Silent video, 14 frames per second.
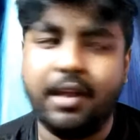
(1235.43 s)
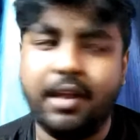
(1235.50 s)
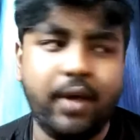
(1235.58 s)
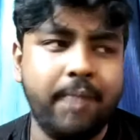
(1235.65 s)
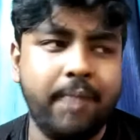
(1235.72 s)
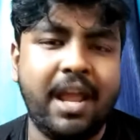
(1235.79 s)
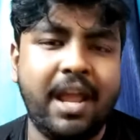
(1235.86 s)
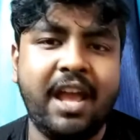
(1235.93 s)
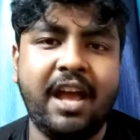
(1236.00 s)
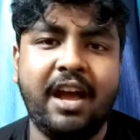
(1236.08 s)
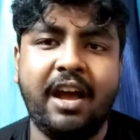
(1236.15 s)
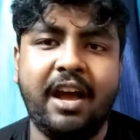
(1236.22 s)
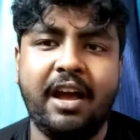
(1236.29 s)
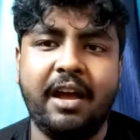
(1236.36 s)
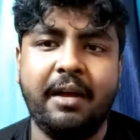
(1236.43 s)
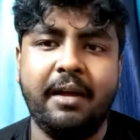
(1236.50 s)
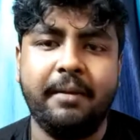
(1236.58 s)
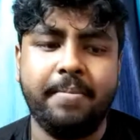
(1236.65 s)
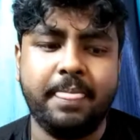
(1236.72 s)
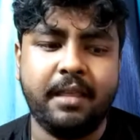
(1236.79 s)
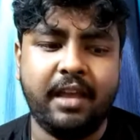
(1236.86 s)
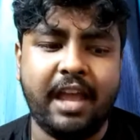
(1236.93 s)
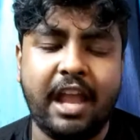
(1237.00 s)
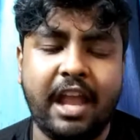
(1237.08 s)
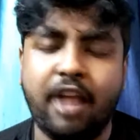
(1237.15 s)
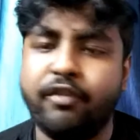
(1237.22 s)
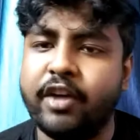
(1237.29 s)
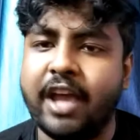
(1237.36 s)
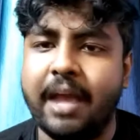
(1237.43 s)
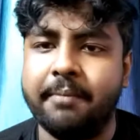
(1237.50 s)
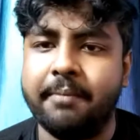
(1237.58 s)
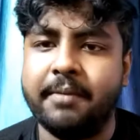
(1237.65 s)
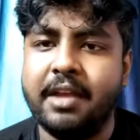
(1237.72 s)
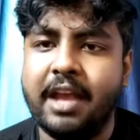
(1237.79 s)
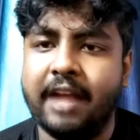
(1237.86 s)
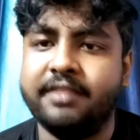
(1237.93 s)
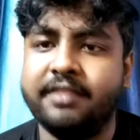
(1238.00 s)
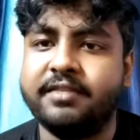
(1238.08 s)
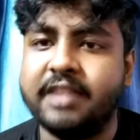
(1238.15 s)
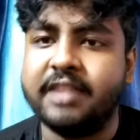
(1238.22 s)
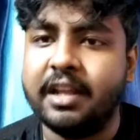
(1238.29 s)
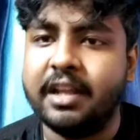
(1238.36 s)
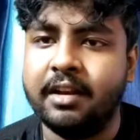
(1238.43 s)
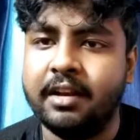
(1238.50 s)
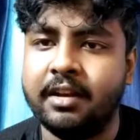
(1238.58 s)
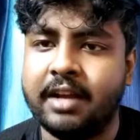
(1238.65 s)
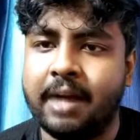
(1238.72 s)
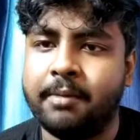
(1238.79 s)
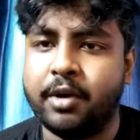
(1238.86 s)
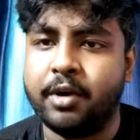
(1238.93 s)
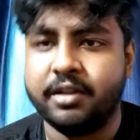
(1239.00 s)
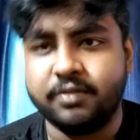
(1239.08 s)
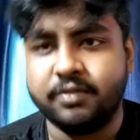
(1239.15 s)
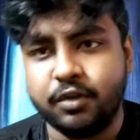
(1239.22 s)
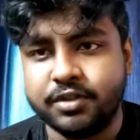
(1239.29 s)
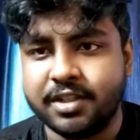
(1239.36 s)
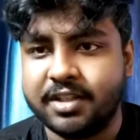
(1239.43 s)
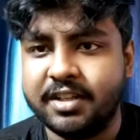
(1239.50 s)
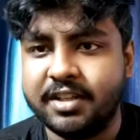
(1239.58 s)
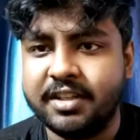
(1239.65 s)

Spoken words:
You can play a hell of a game and still come out as loser.